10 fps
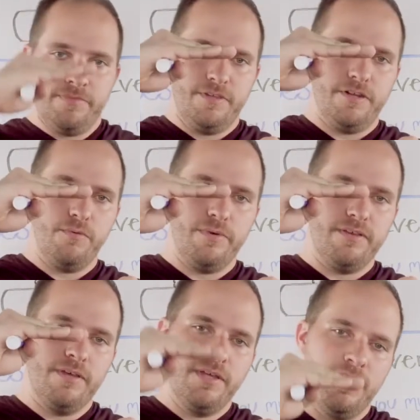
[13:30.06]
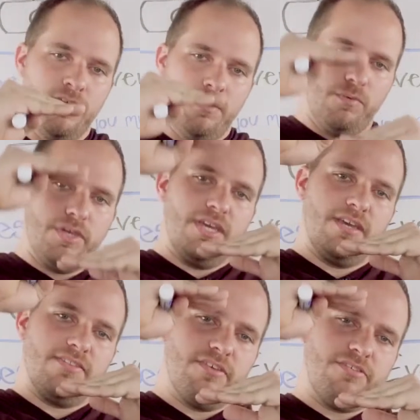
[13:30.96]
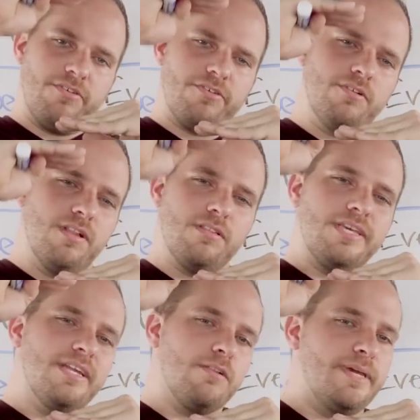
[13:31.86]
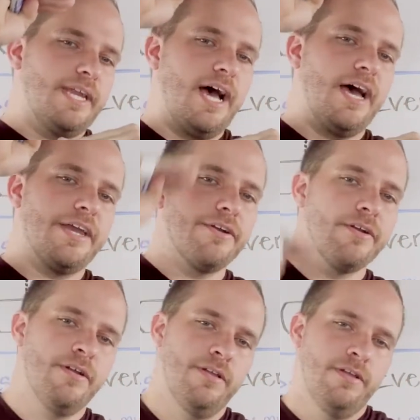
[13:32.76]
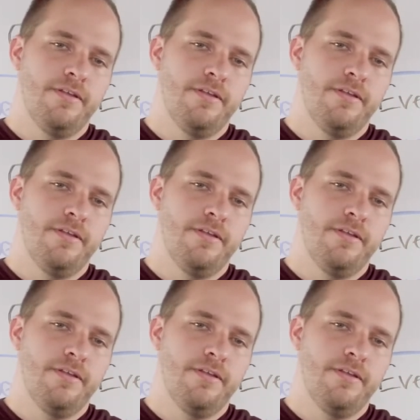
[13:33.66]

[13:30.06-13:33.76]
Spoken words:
we can get that circle a little bit higher